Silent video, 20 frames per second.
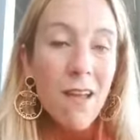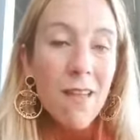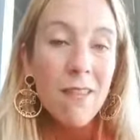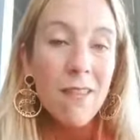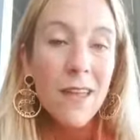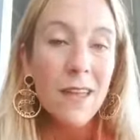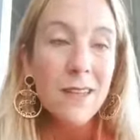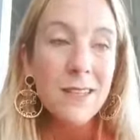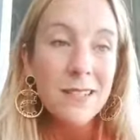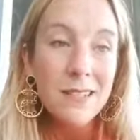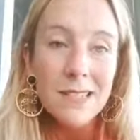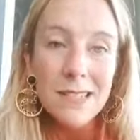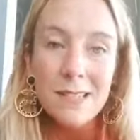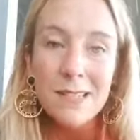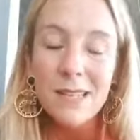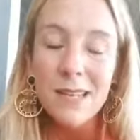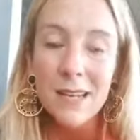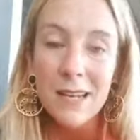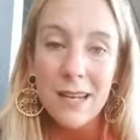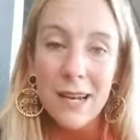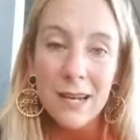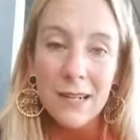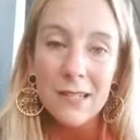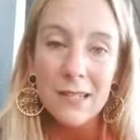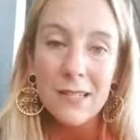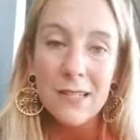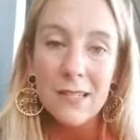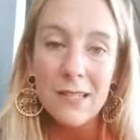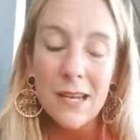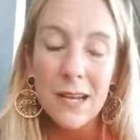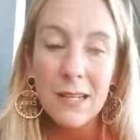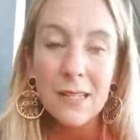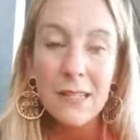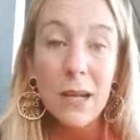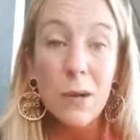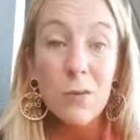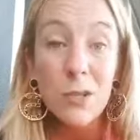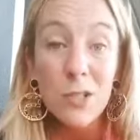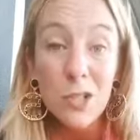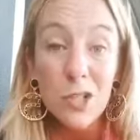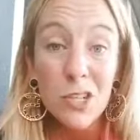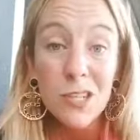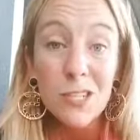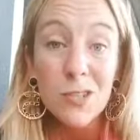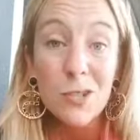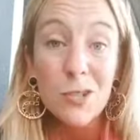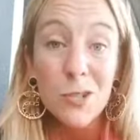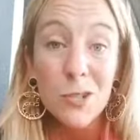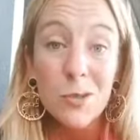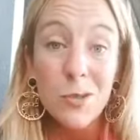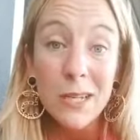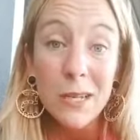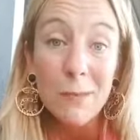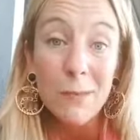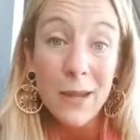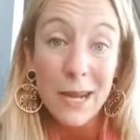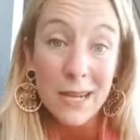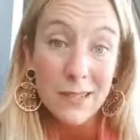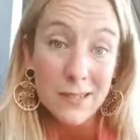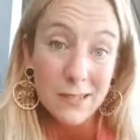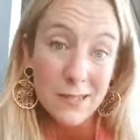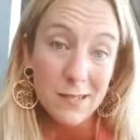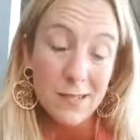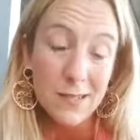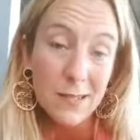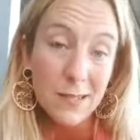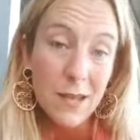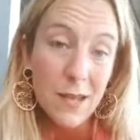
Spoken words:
than disconnected sex that was just duty-based.